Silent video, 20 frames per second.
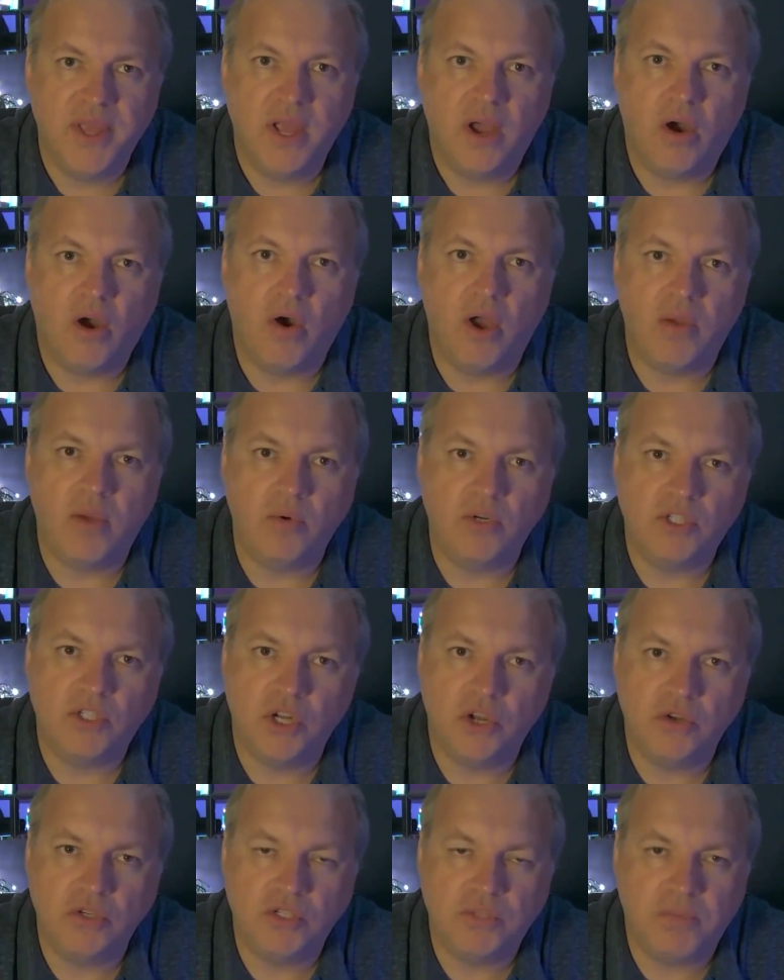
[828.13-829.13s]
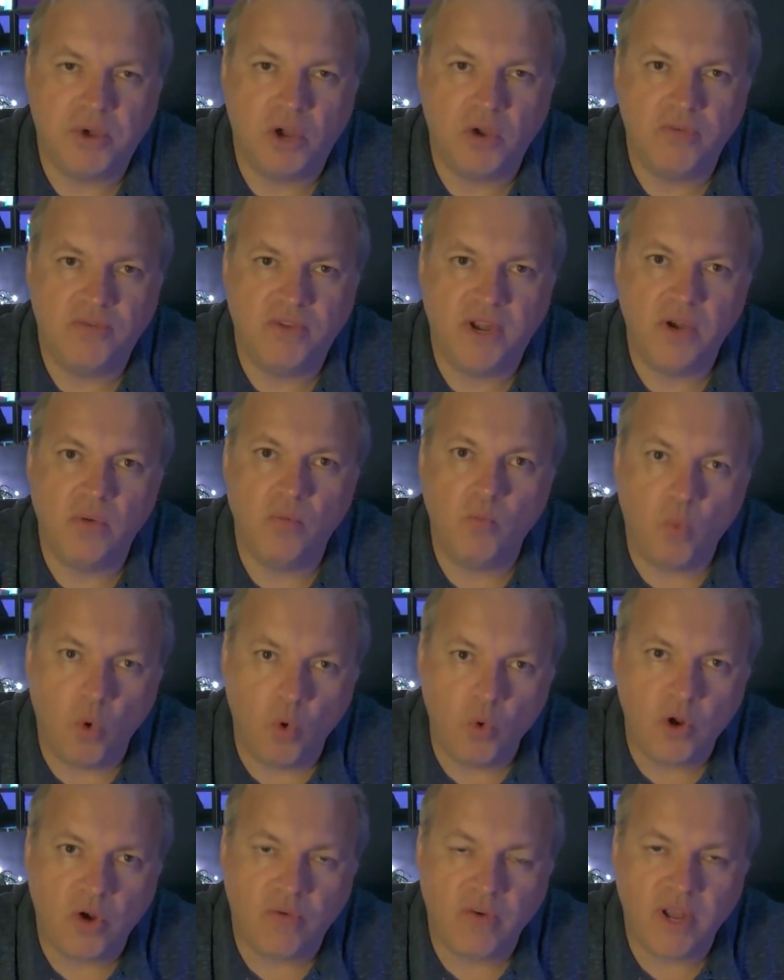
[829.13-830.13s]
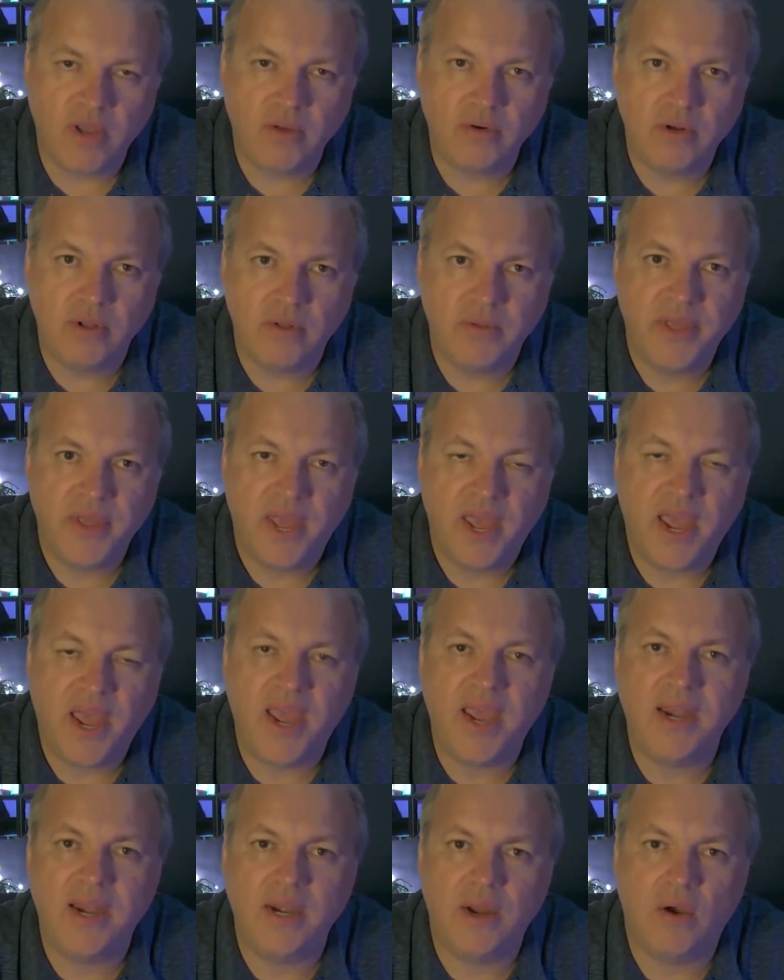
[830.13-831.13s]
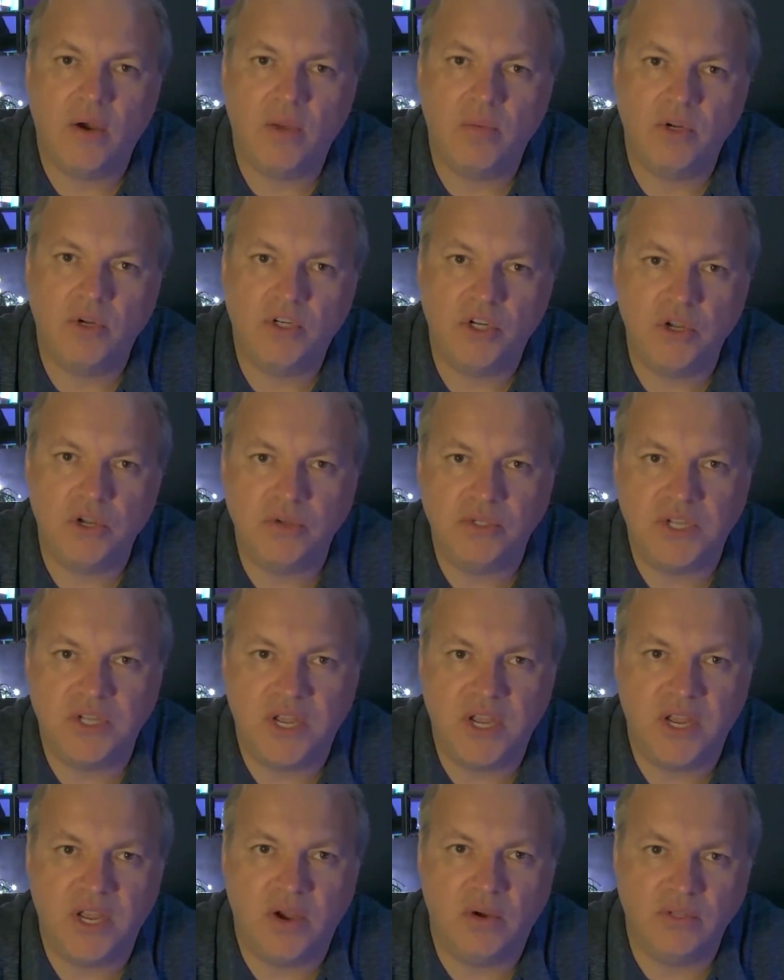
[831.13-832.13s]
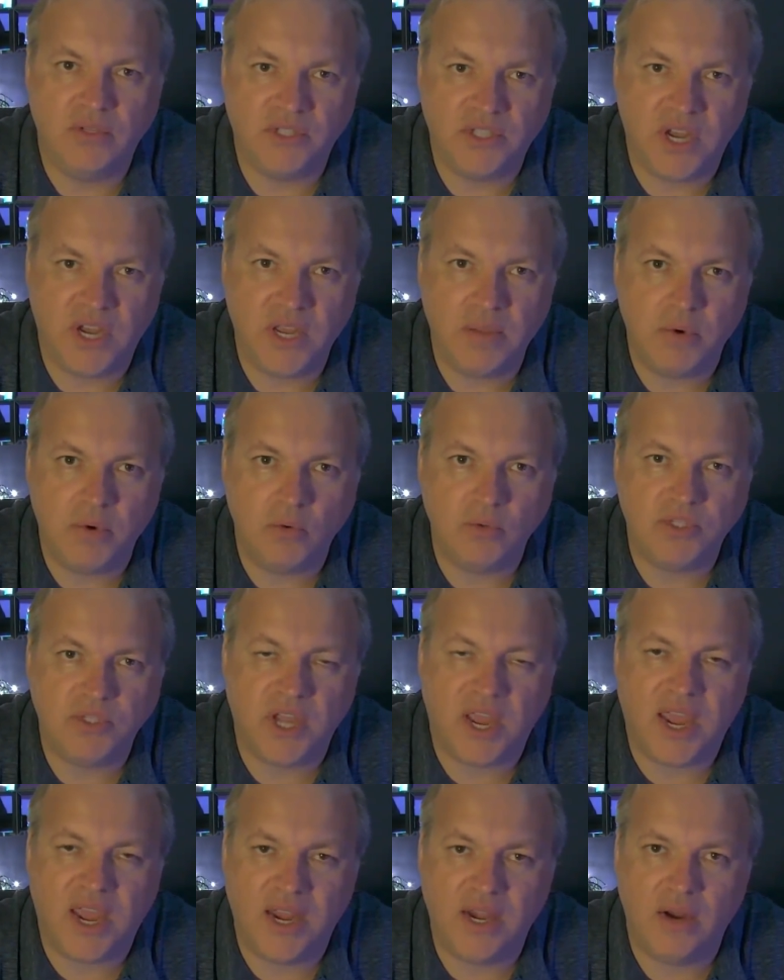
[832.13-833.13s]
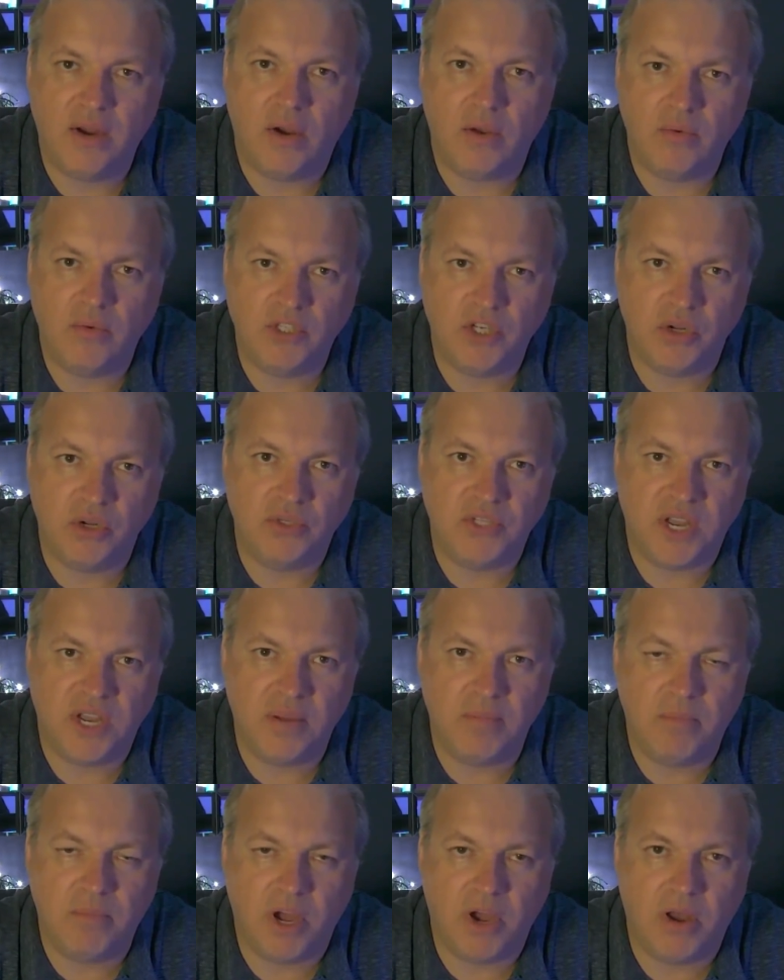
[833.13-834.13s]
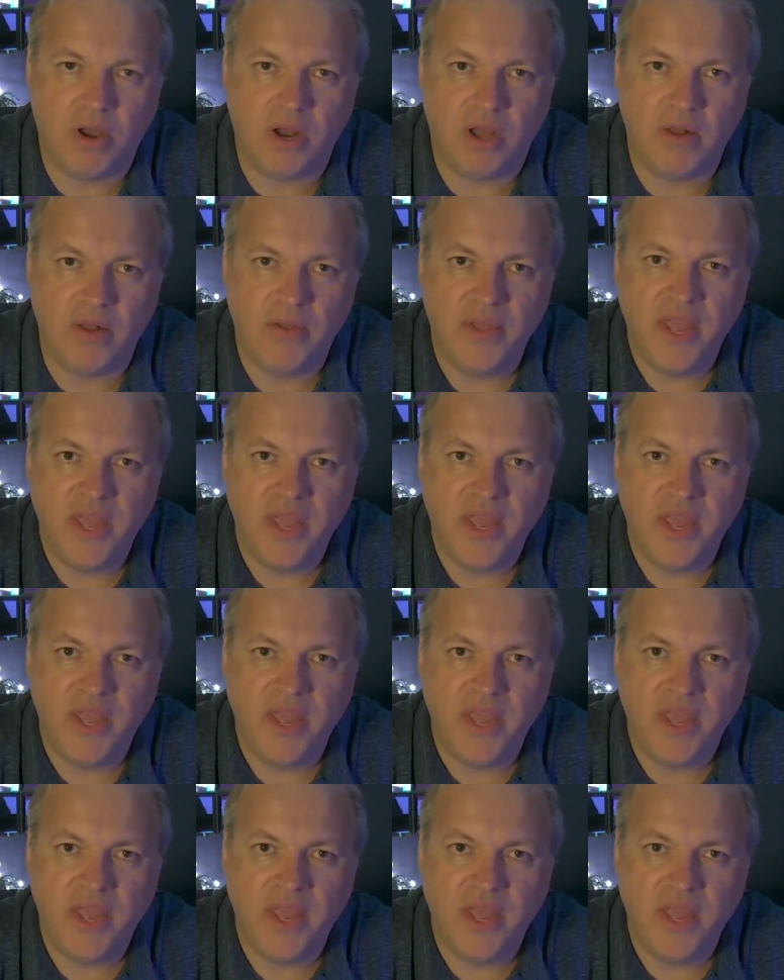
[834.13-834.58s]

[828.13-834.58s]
I would use both in walk around and I would use it on tables and I would use it in parlour.